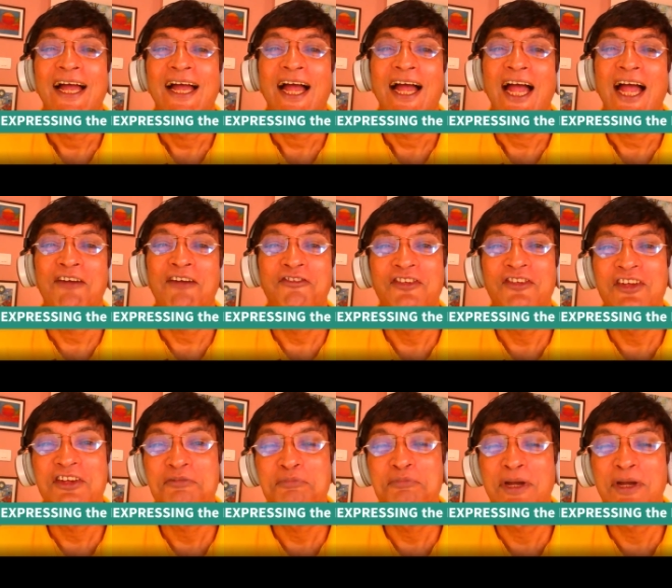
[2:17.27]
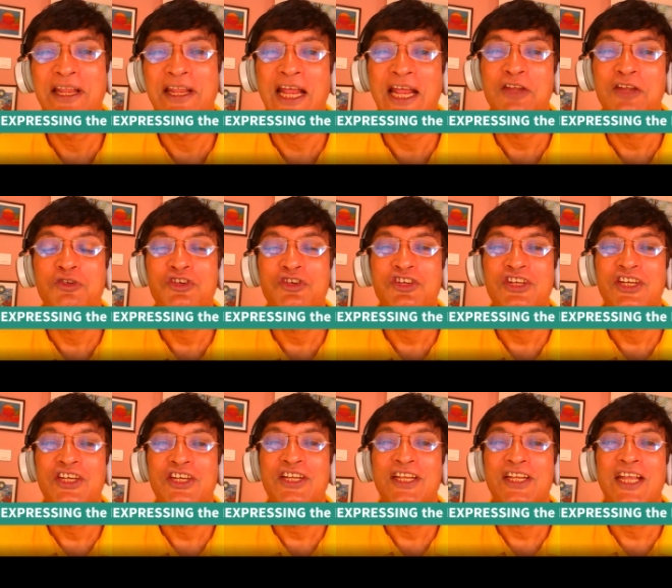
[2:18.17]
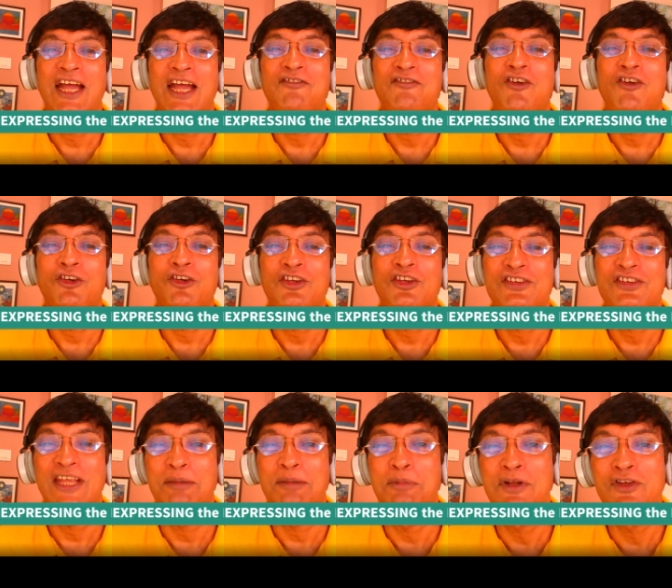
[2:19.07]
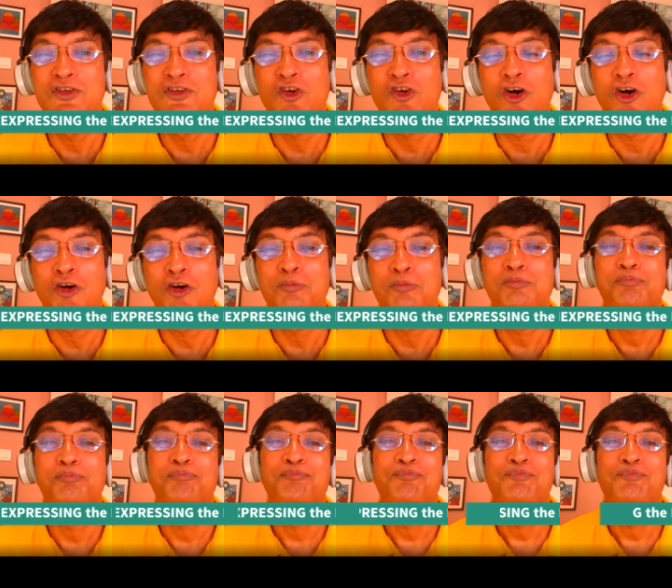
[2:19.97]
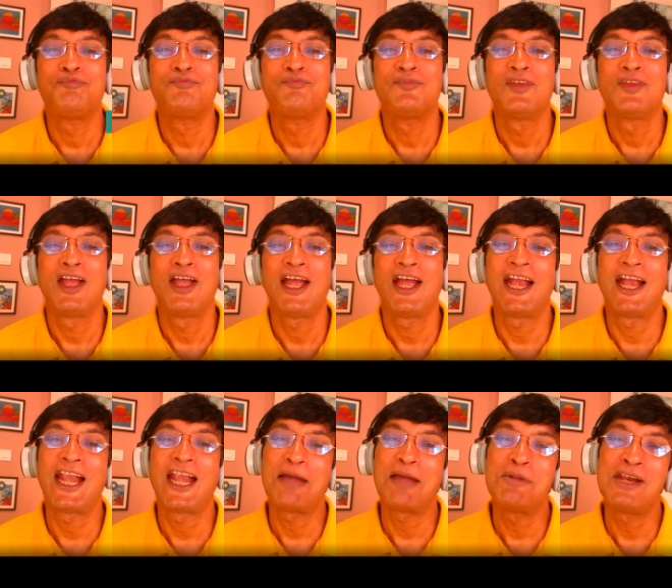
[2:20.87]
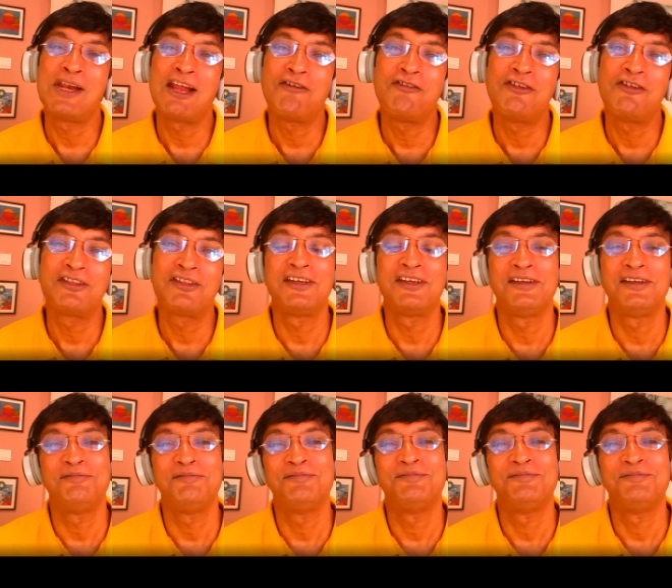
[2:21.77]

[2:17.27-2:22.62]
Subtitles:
I finished my graduation, I've got a stable job, and I'm in love with him."